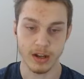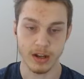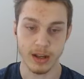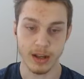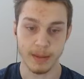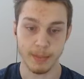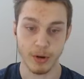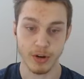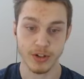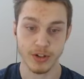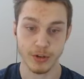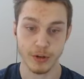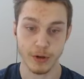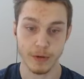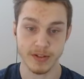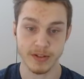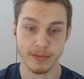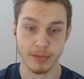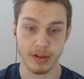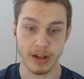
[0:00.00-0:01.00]
Abortion
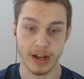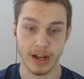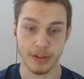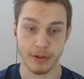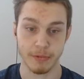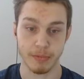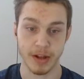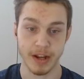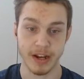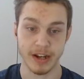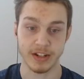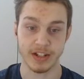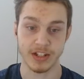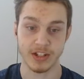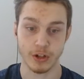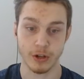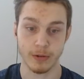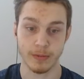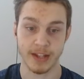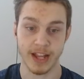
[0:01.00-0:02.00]
groups imply they're planning to
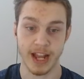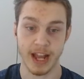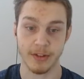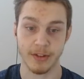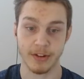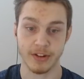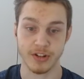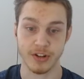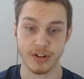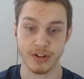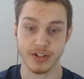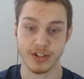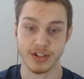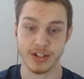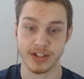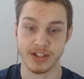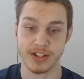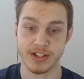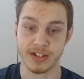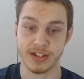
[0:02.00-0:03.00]
storm Catholic churches
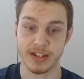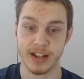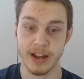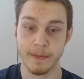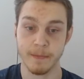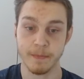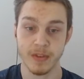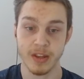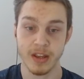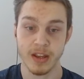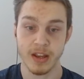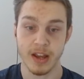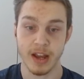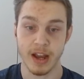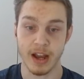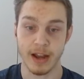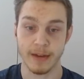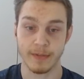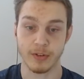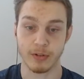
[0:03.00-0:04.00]
on Sunday
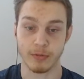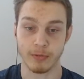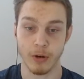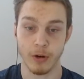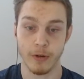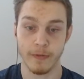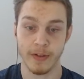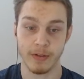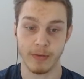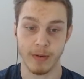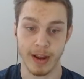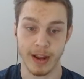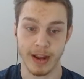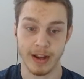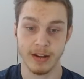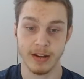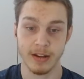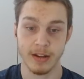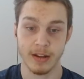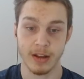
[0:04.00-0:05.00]
over Roe v.
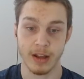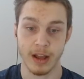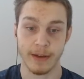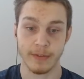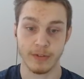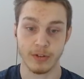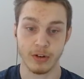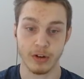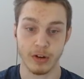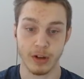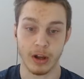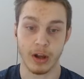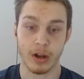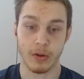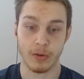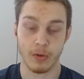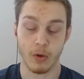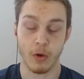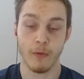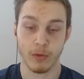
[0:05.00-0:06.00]
Wade.
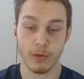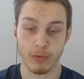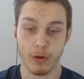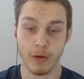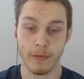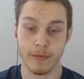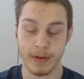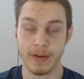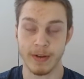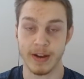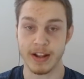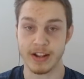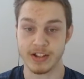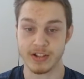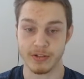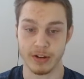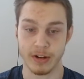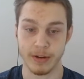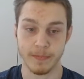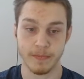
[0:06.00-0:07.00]

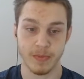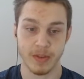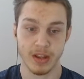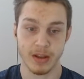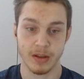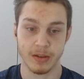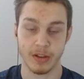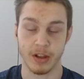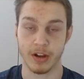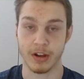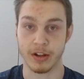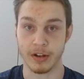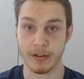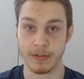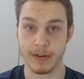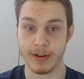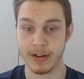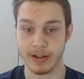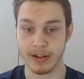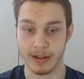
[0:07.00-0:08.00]
Sorry, not good at
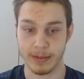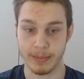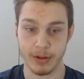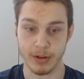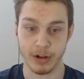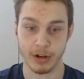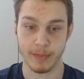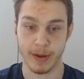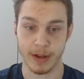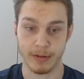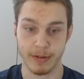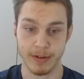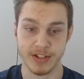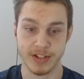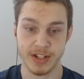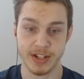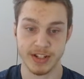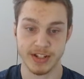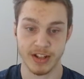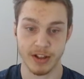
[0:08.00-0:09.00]
reading on a computer. By
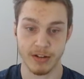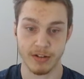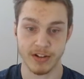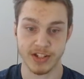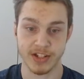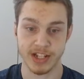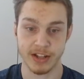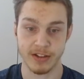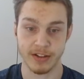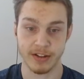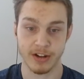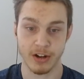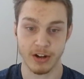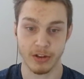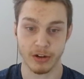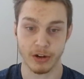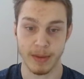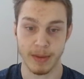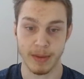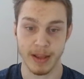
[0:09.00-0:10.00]
Christine Stellar's Daily
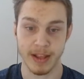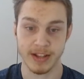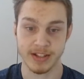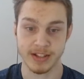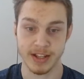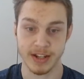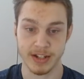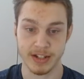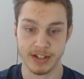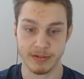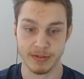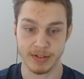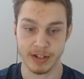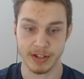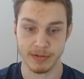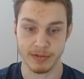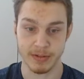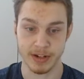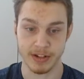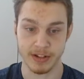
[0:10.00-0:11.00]
Caller, May 6,
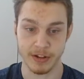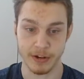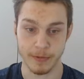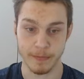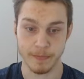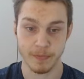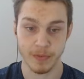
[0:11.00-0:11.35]
2022.